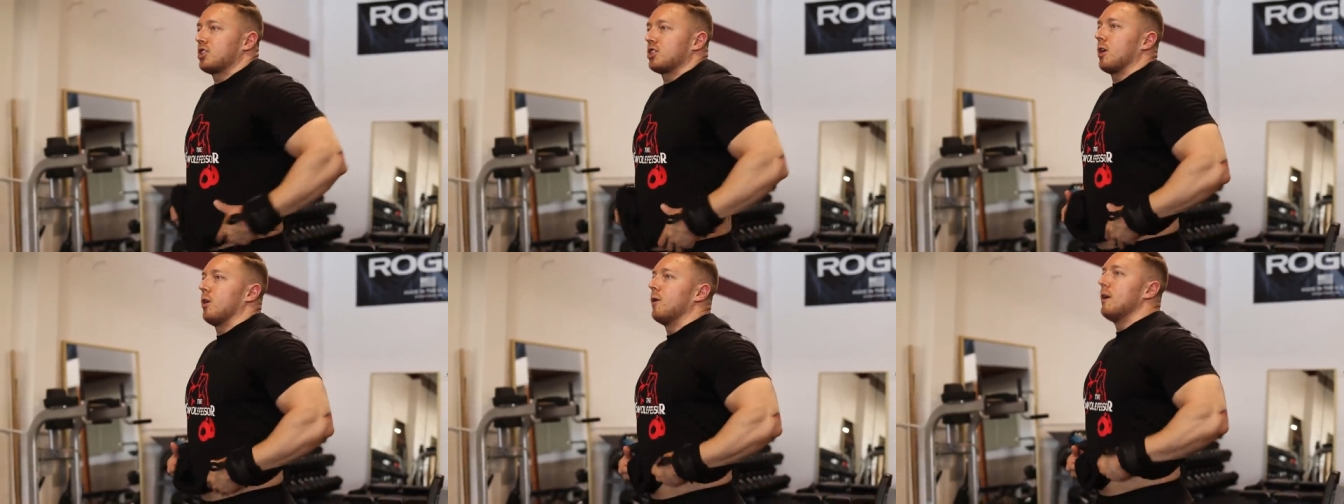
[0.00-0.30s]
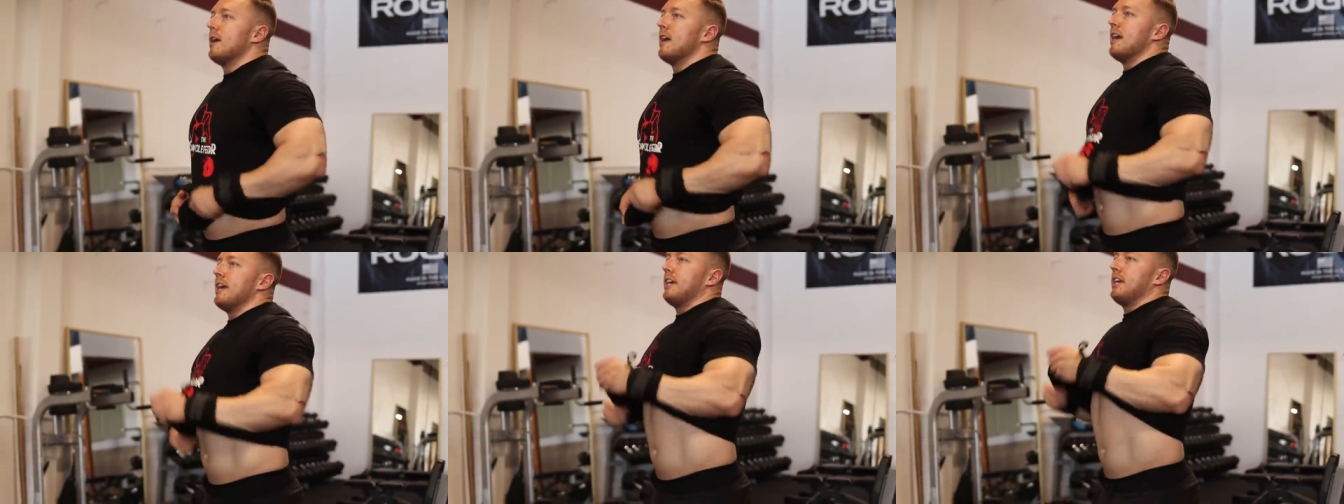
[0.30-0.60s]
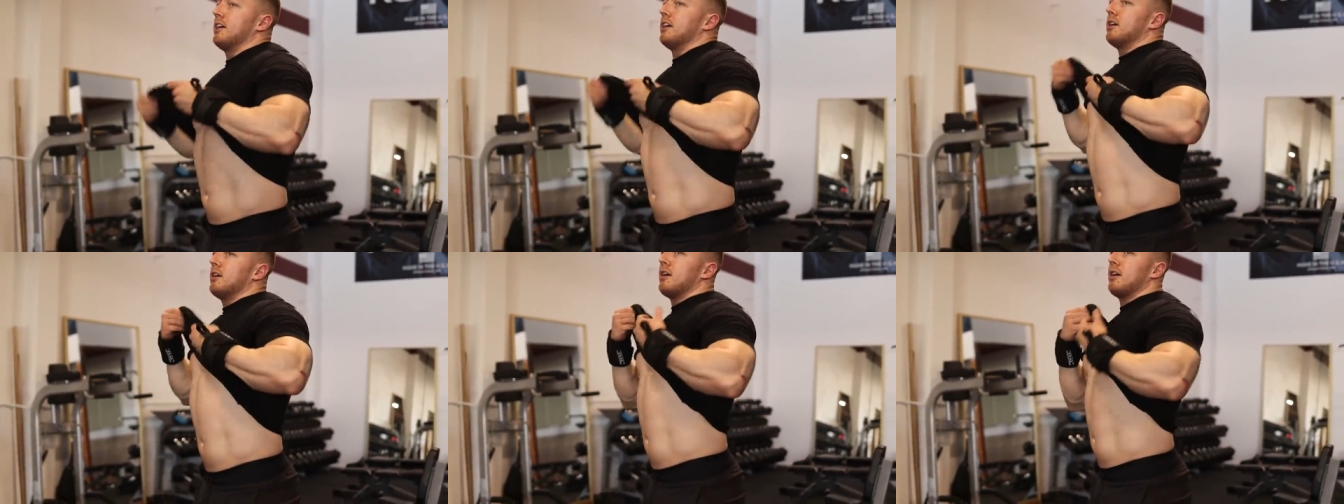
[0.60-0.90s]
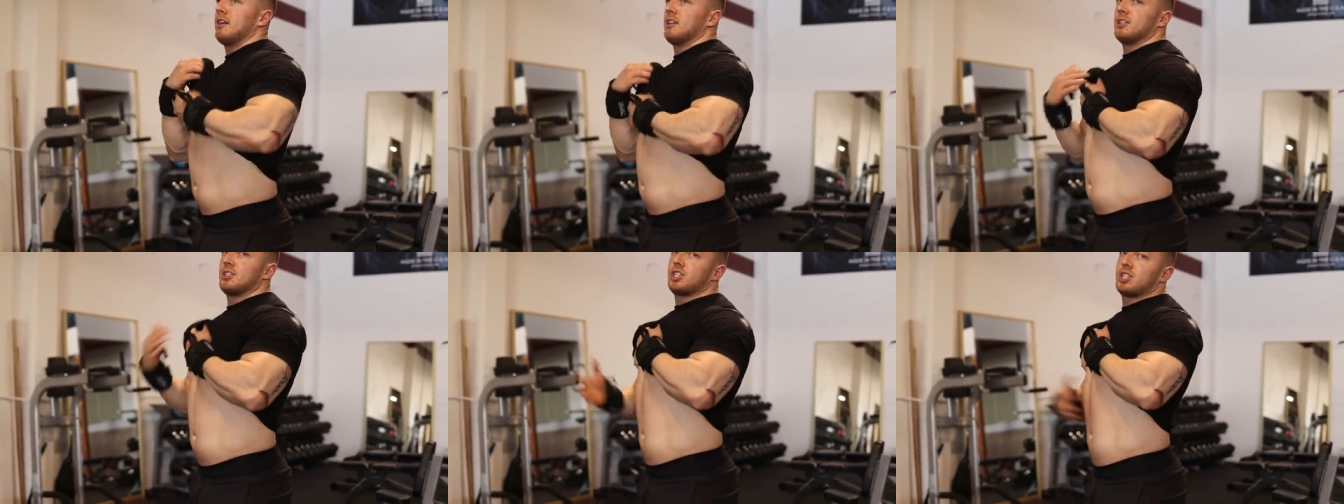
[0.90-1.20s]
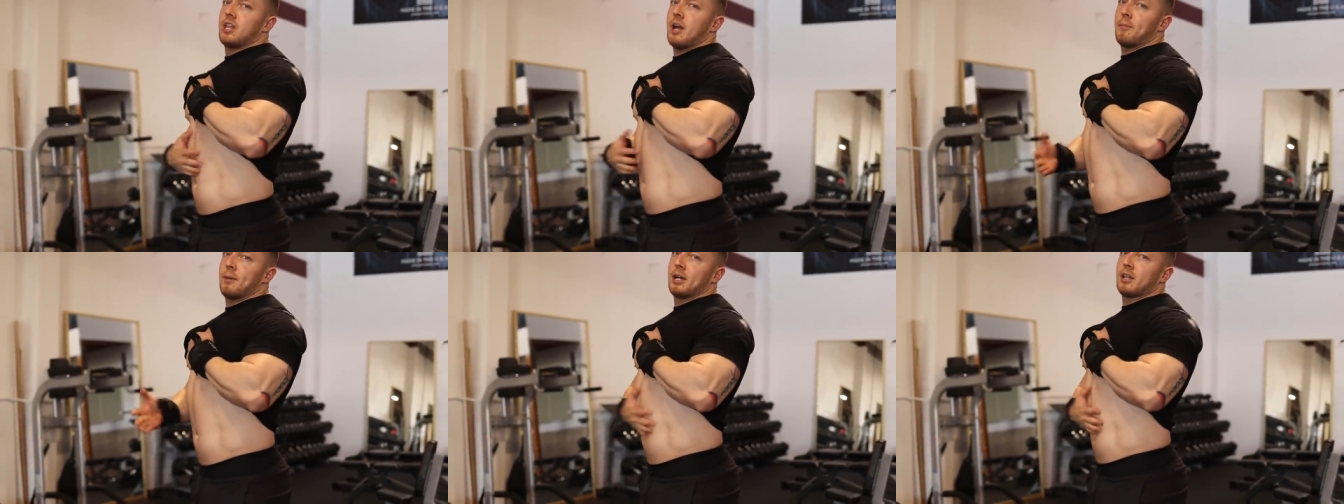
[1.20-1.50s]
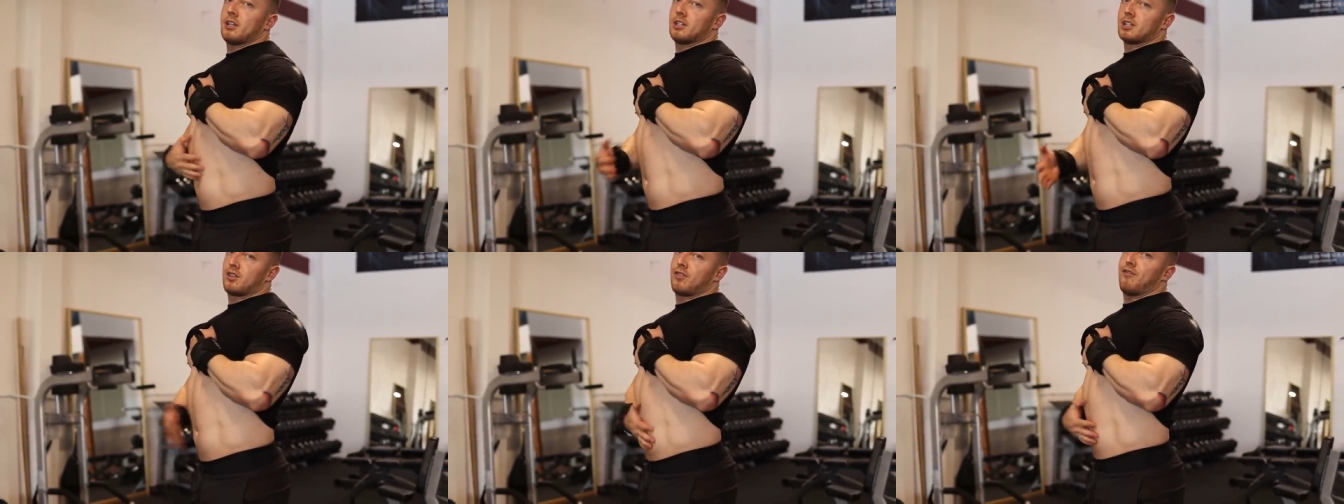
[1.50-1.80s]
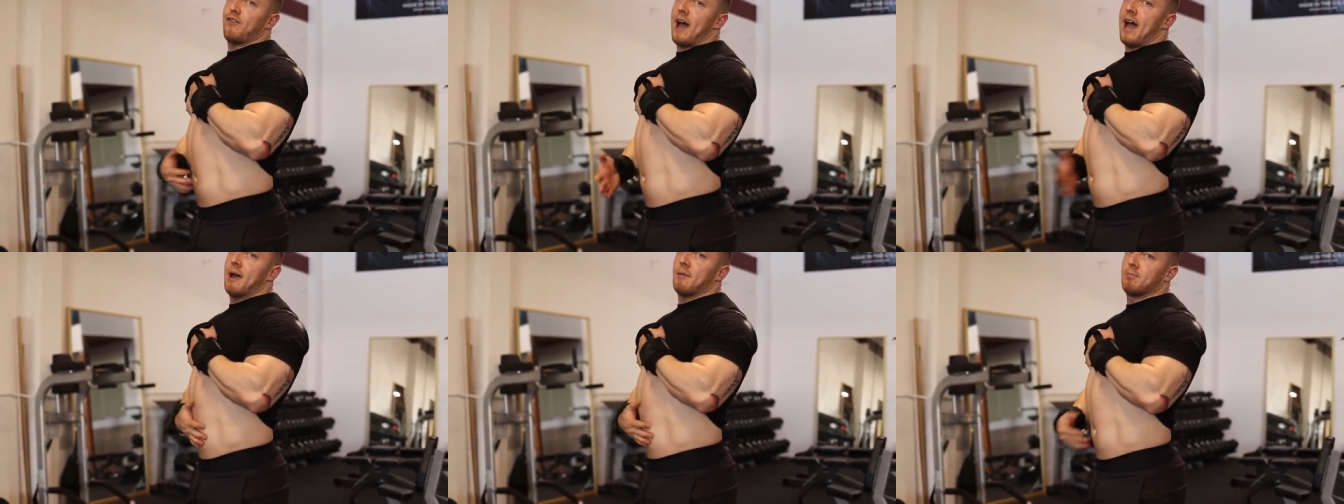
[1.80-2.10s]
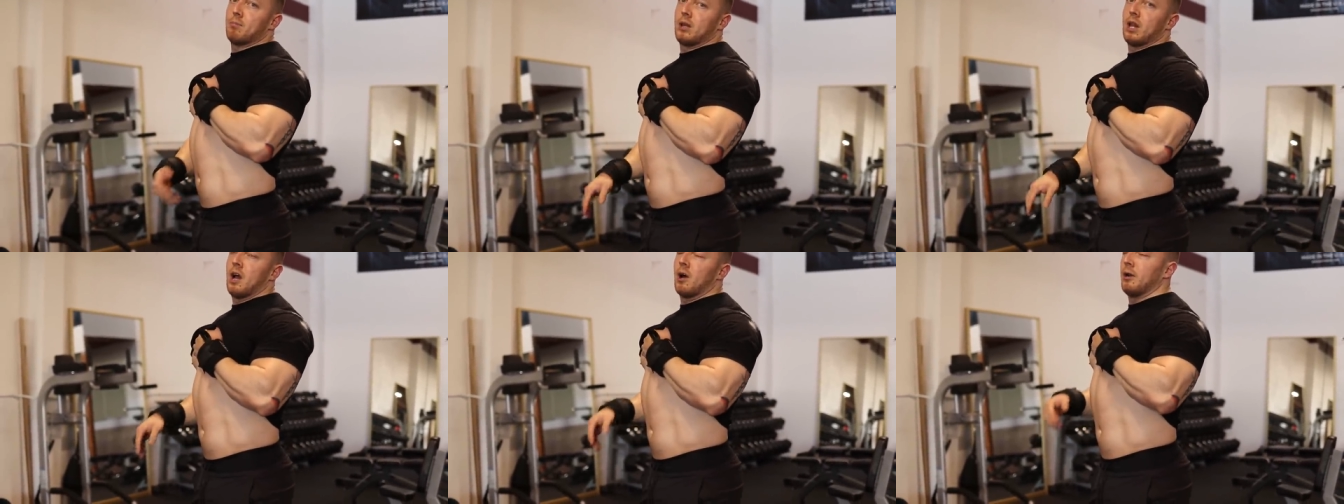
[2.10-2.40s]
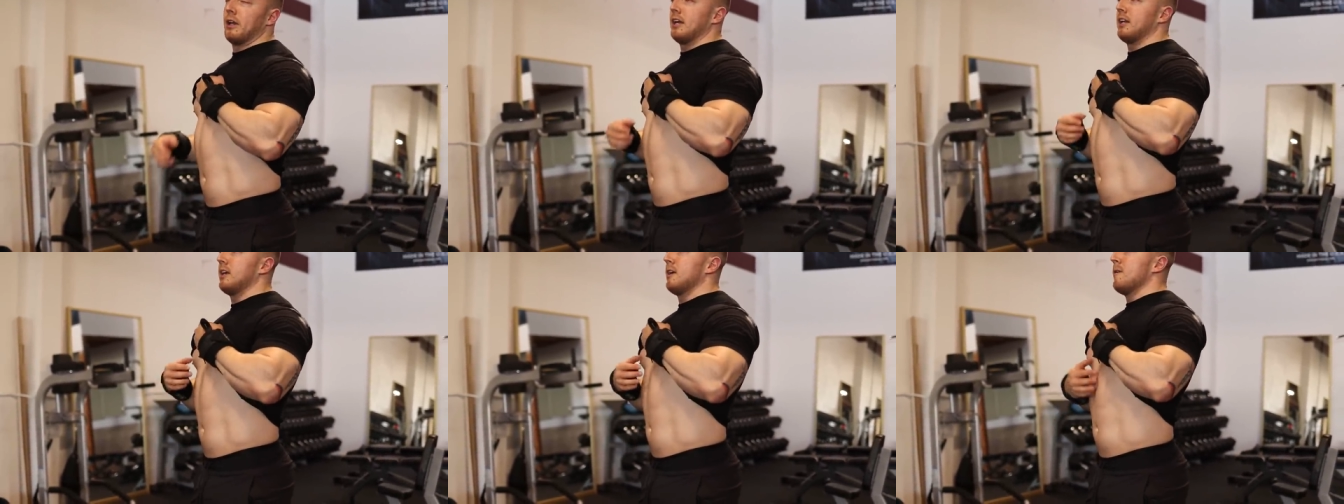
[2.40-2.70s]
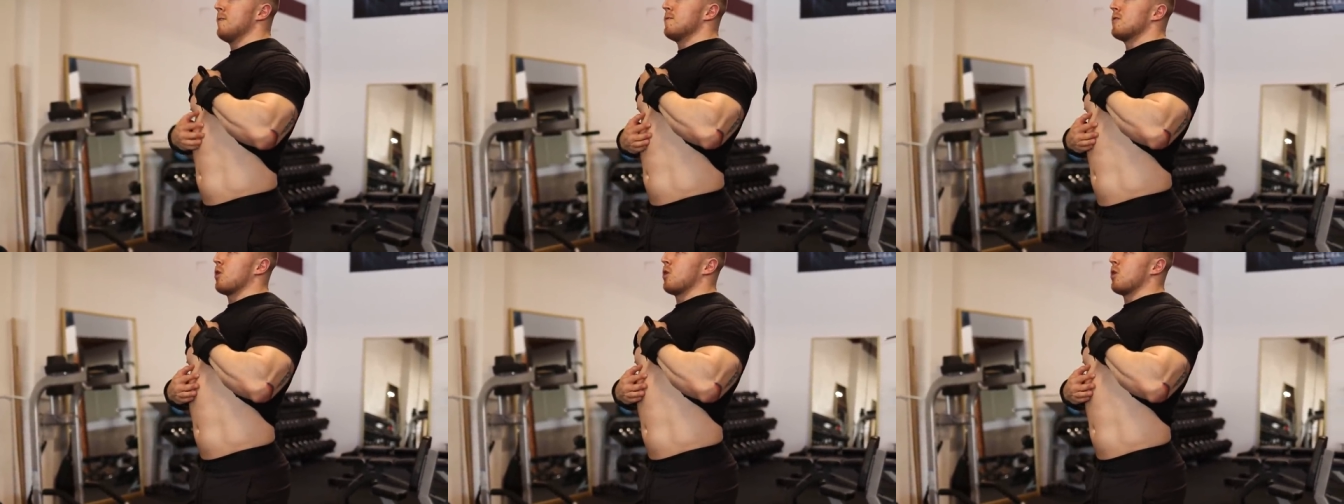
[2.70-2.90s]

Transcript: So here, stomach looks fat and bloated.